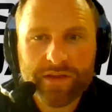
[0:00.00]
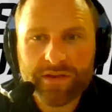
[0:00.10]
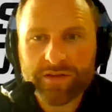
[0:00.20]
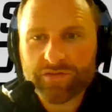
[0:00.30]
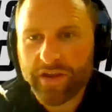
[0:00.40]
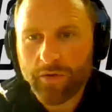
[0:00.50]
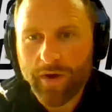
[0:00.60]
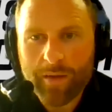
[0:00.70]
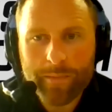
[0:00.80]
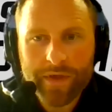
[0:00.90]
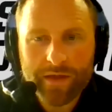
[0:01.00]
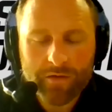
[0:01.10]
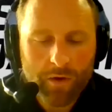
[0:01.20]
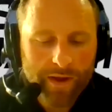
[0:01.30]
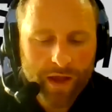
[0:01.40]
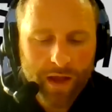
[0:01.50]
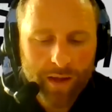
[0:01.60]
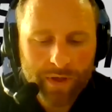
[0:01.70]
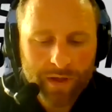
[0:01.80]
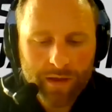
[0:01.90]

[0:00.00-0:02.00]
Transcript: conditioning around me growing up,